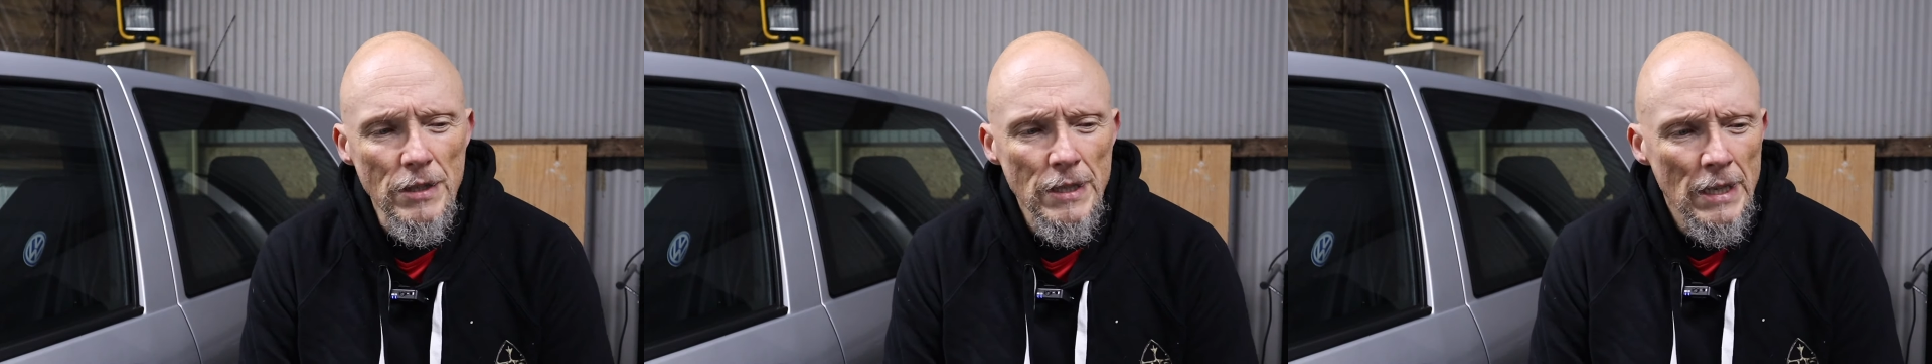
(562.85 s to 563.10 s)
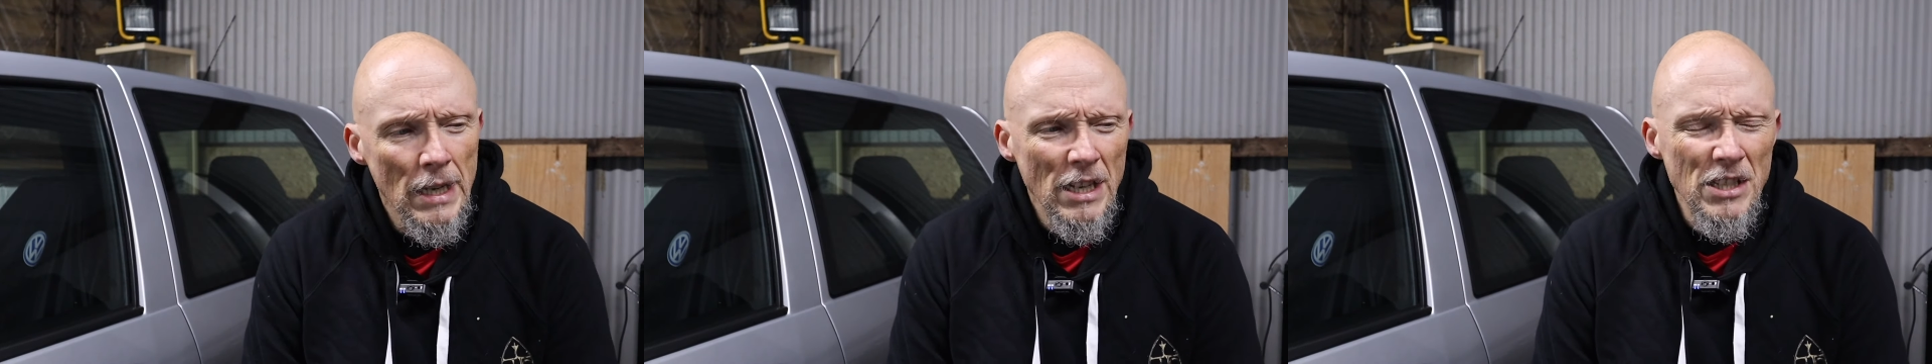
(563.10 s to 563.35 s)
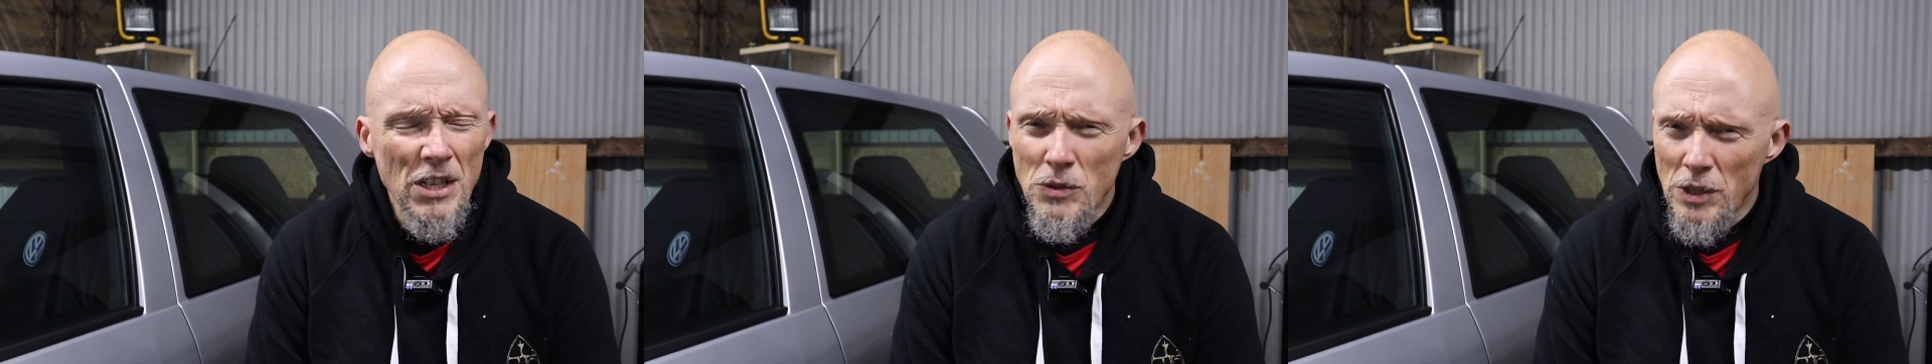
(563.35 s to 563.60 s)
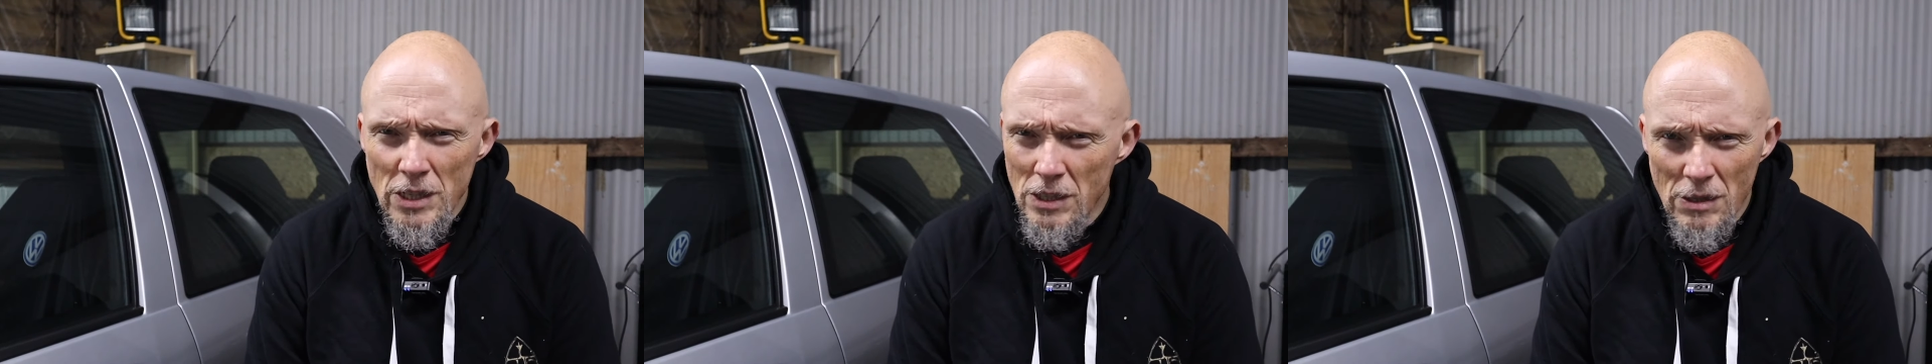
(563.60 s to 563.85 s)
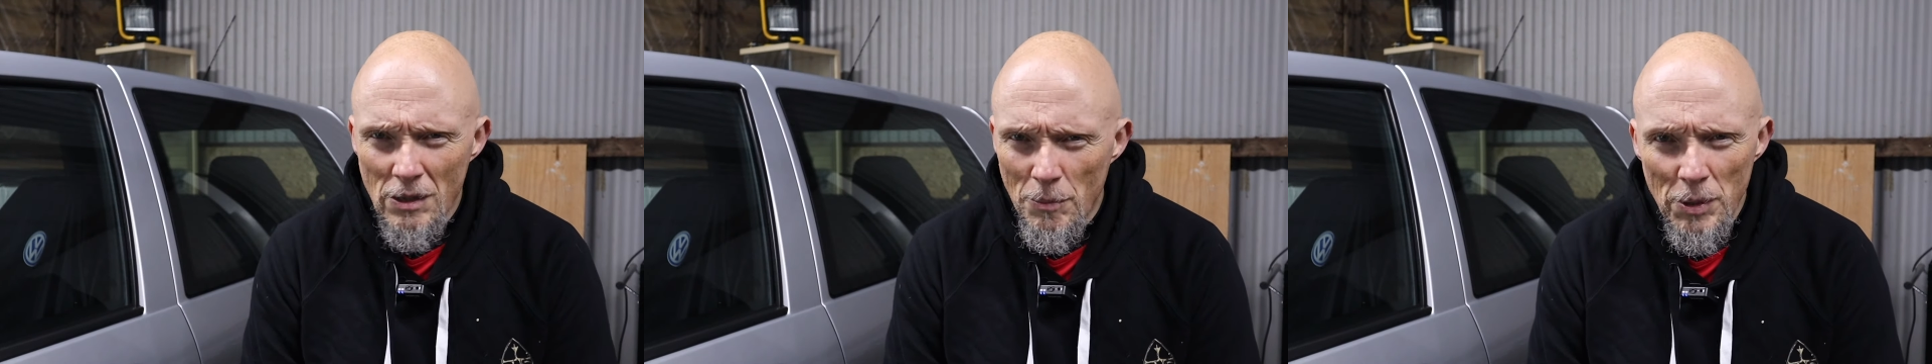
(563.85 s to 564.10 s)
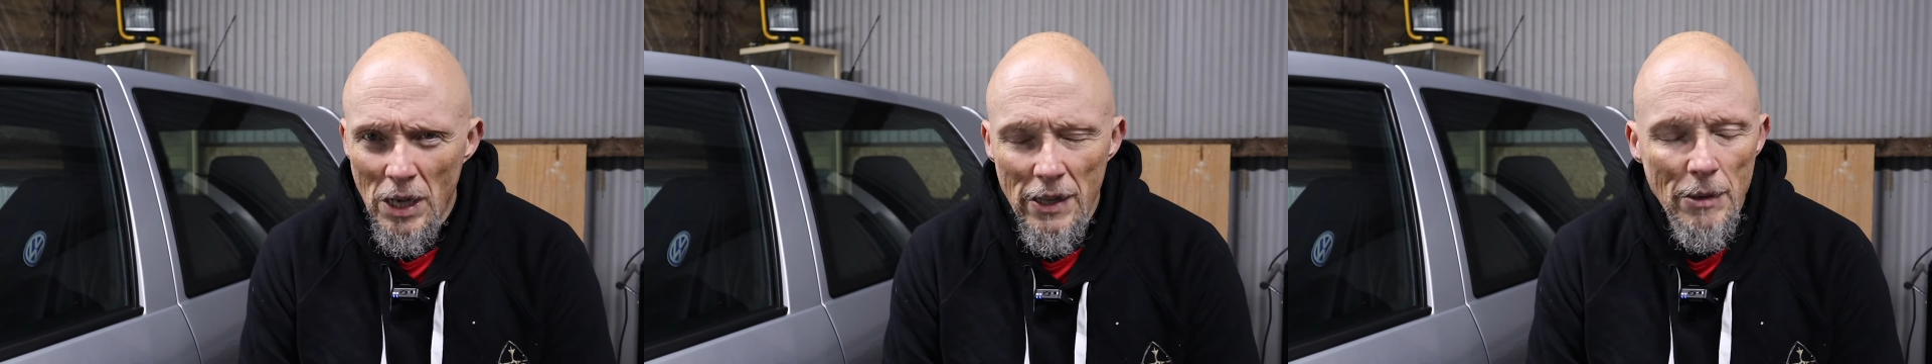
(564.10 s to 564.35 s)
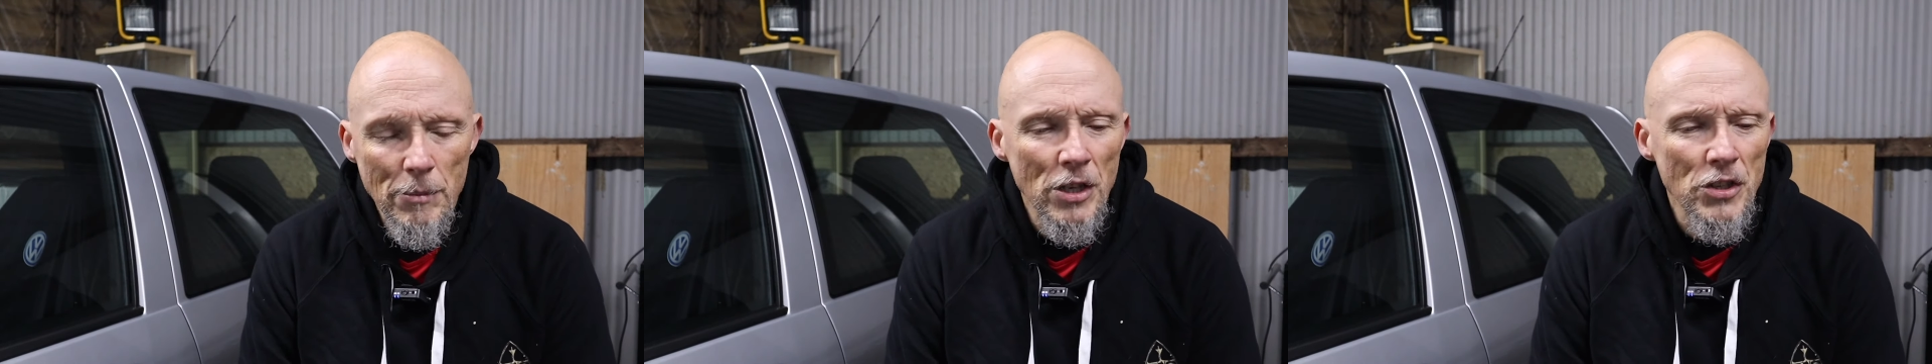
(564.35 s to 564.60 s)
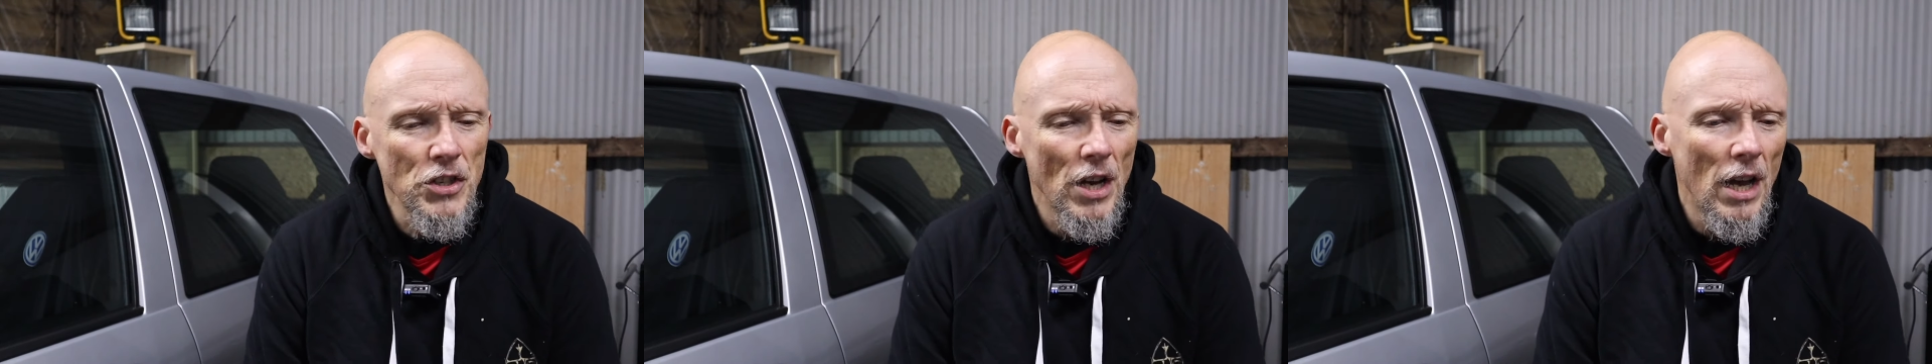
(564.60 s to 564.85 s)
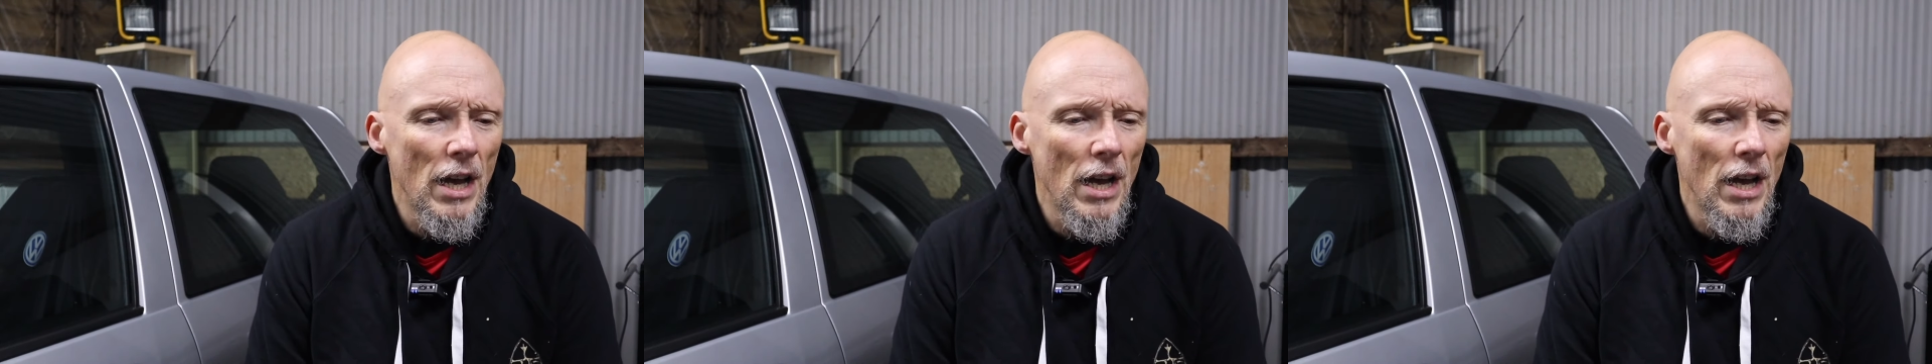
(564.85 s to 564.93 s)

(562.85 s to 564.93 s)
You don't need to apply that much.